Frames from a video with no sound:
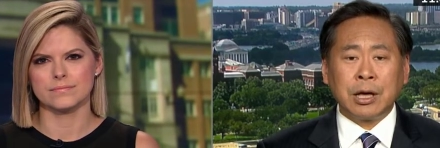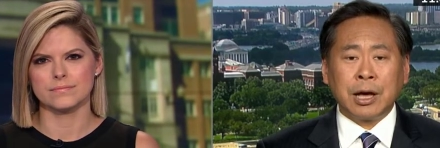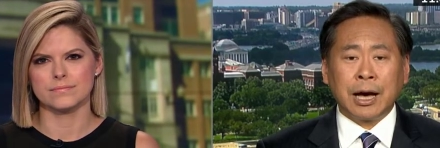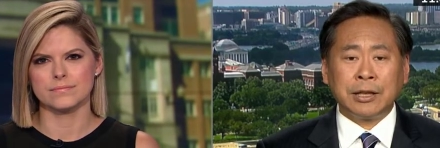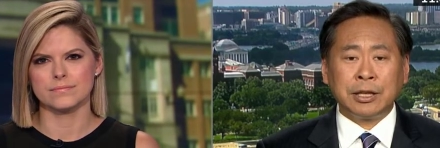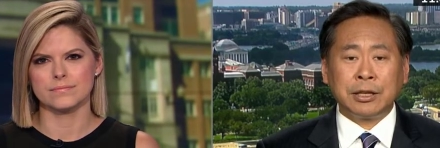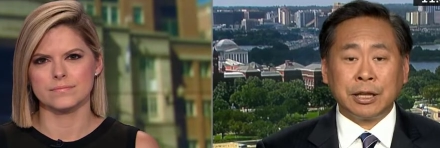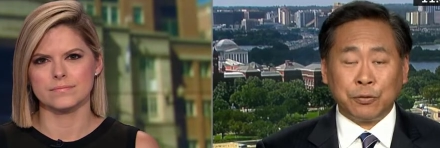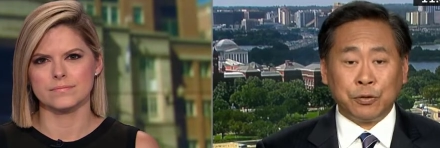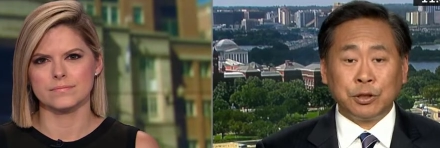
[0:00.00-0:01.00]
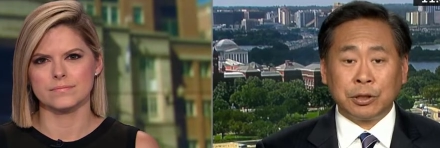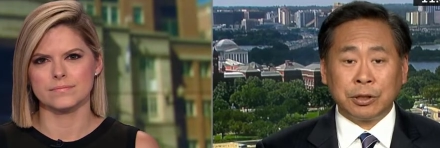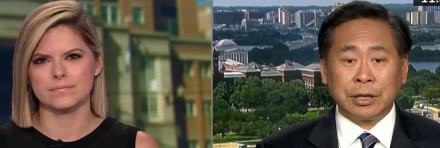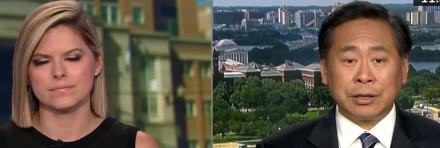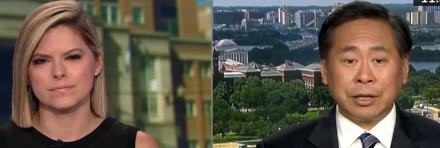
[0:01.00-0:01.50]
Speaker 1: I think they feel
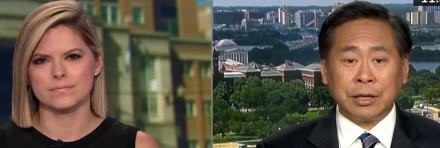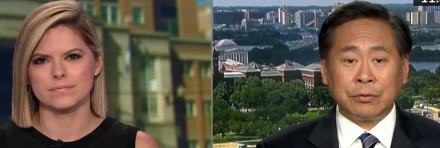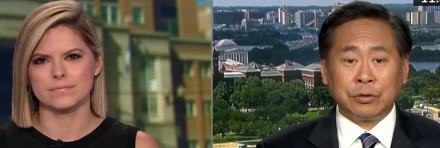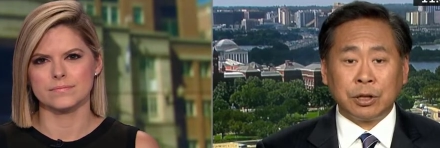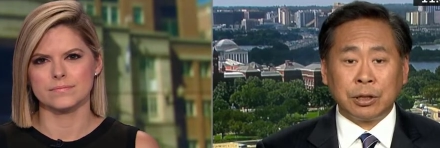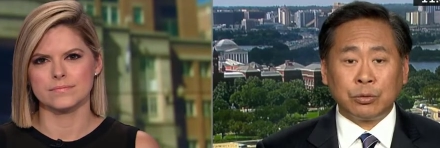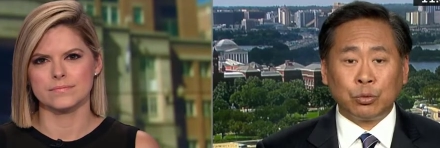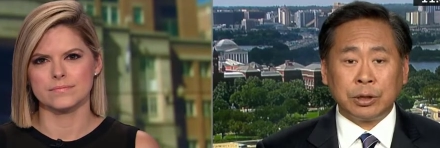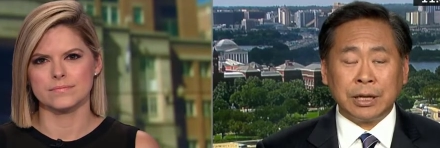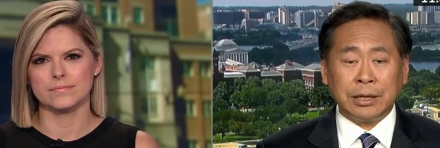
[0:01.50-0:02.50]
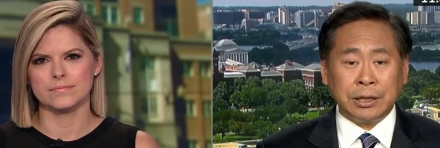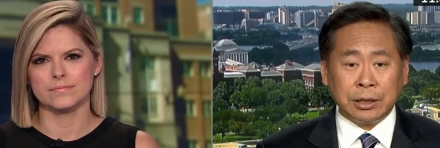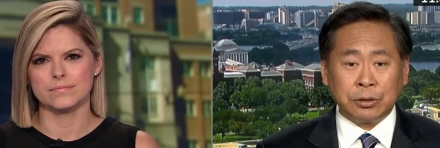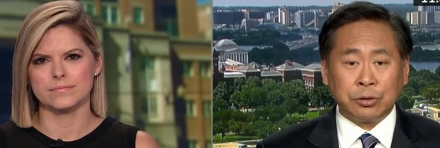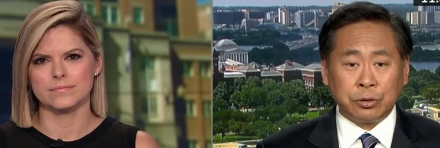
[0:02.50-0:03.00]
that they've done what they
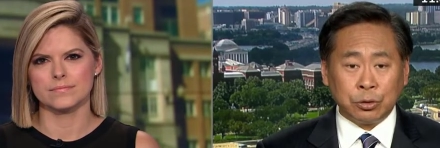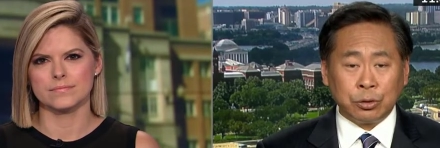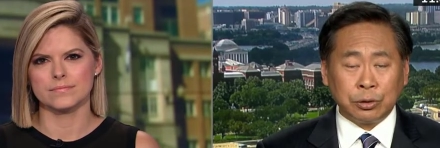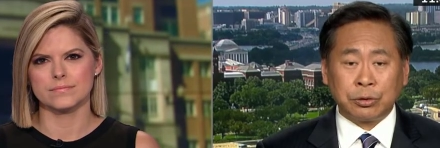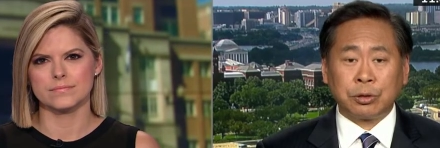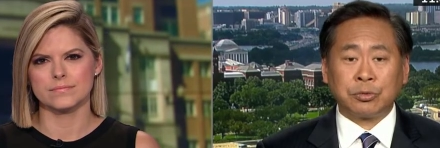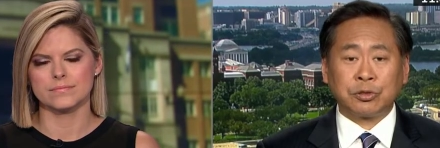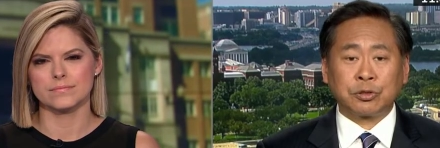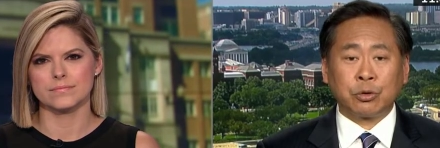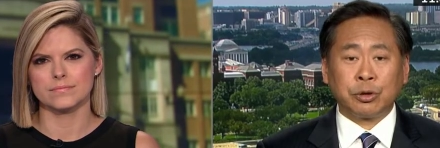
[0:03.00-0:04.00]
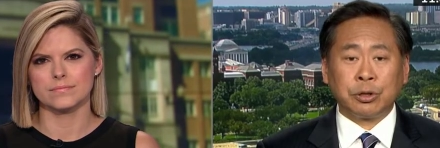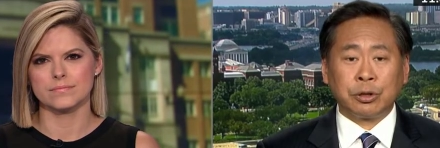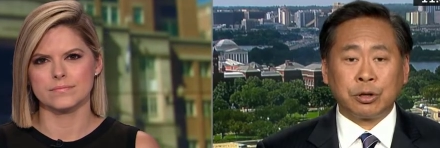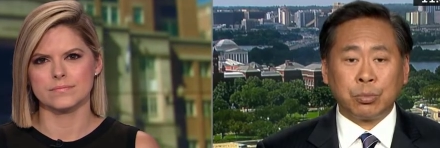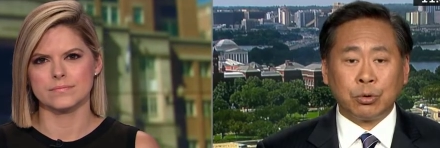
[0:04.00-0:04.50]
needed to do in terms of scoring
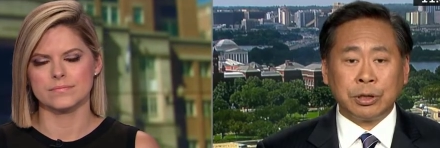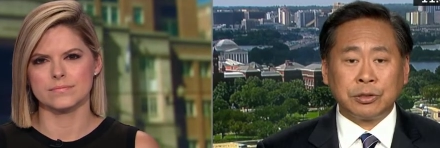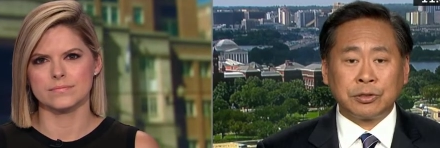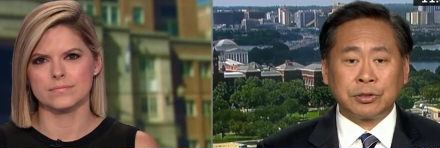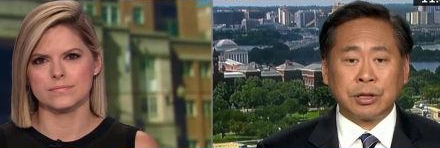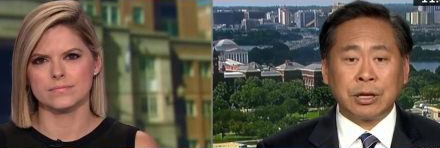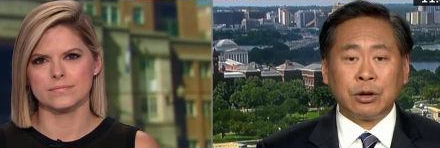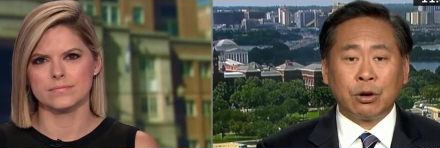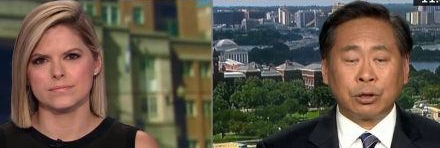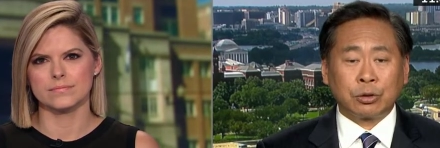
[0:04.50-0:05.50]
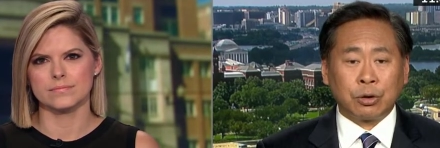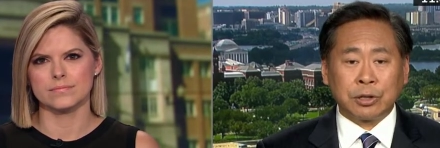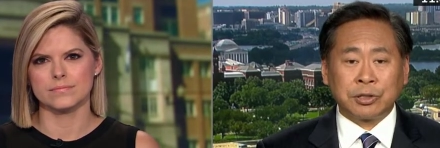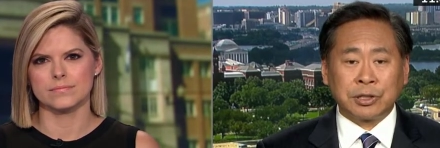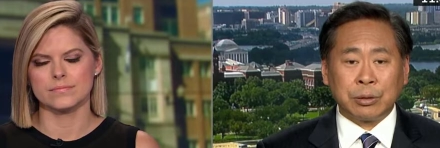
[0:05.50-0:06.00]
their points on
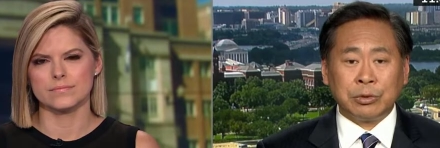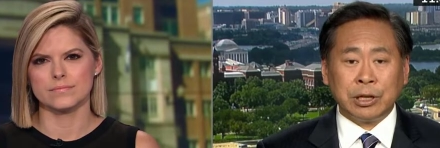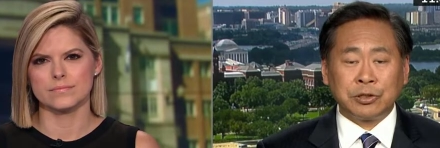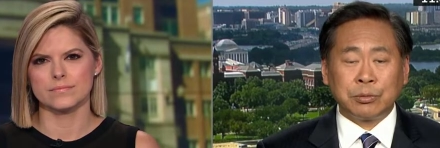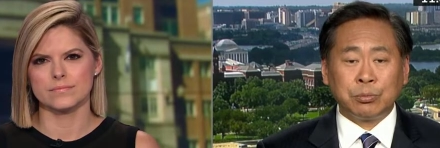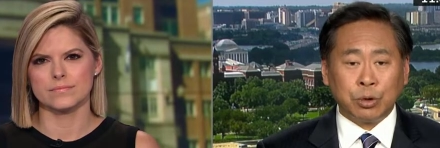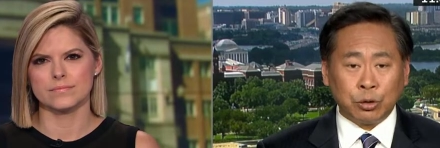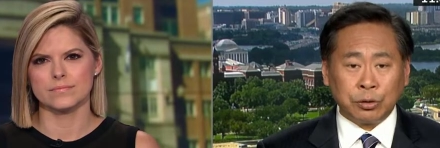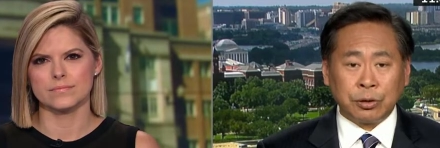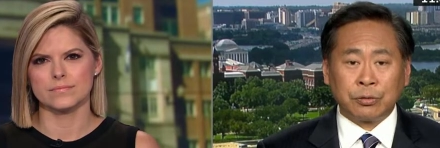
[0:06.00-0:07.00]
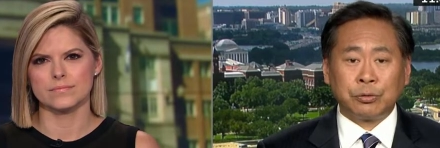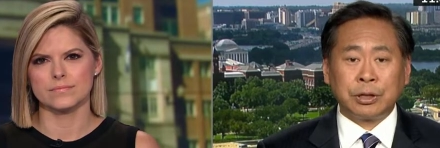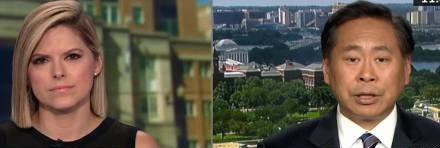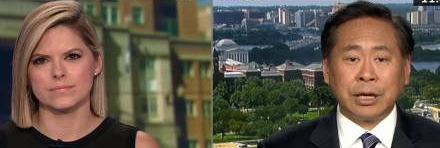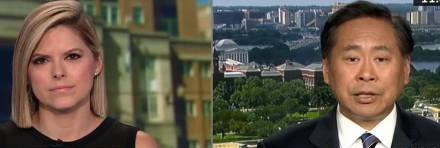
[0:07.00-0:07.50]
cross-examination, both of Rick
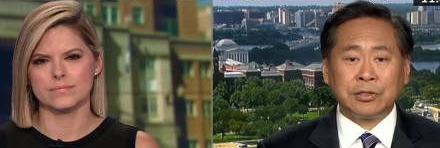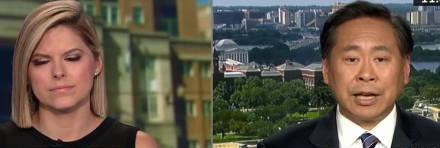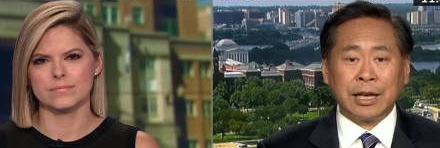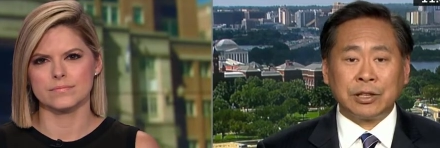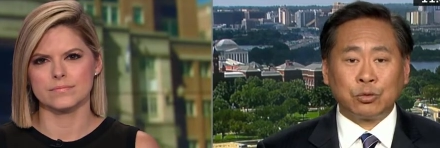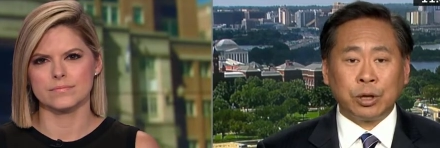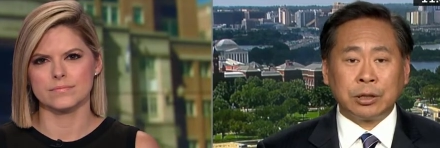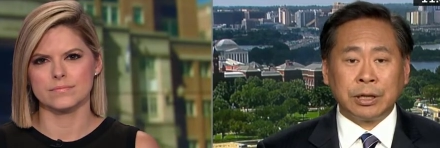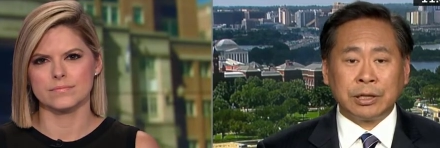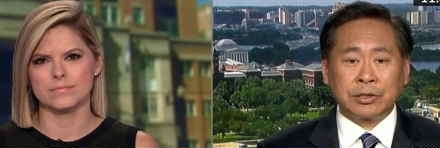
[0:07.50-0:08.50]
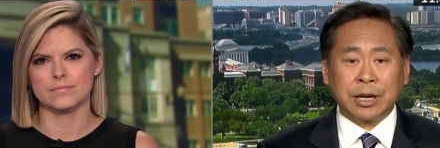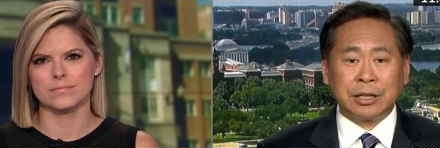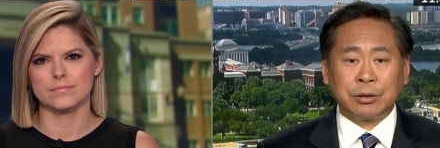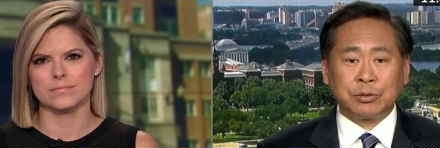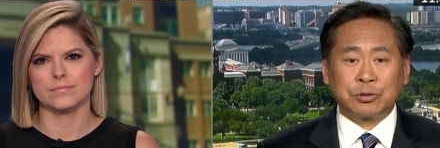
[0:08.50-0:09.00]
Gates as well as kind
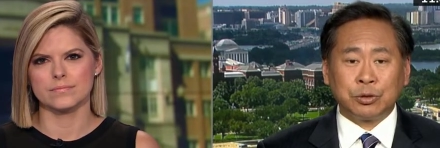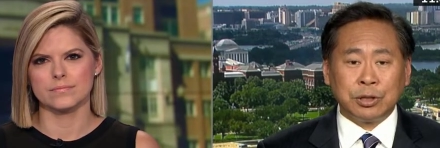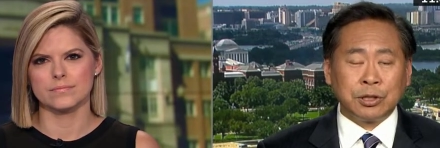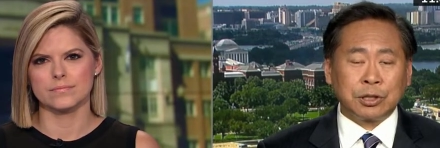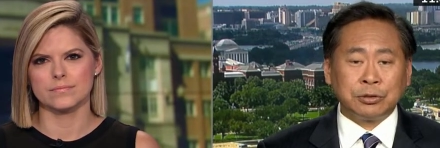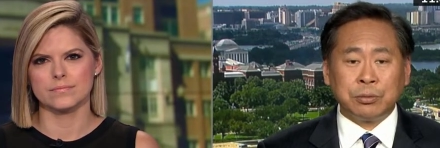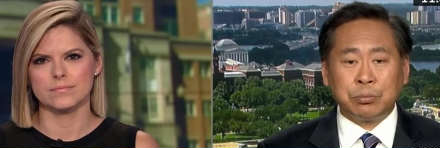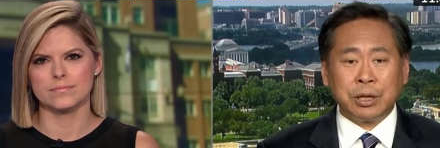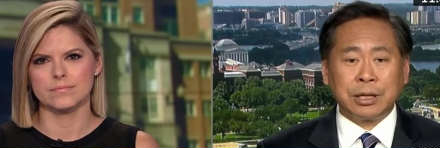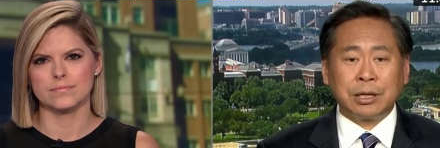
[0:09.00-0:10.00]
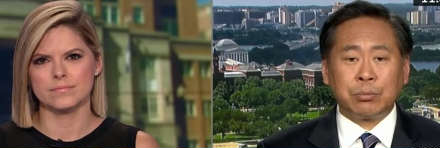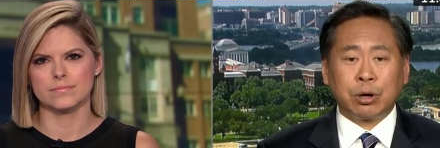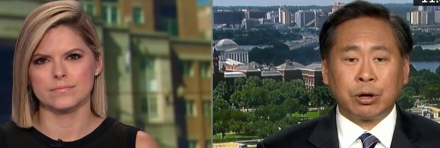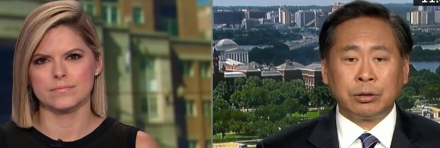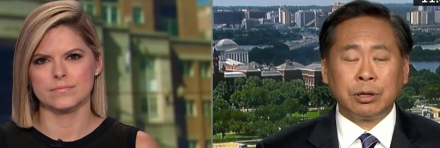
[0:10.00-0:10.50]
of strategically picking
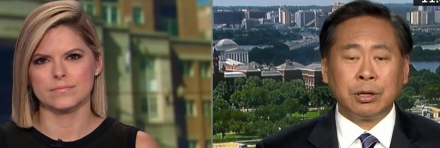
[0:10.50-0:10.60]
apart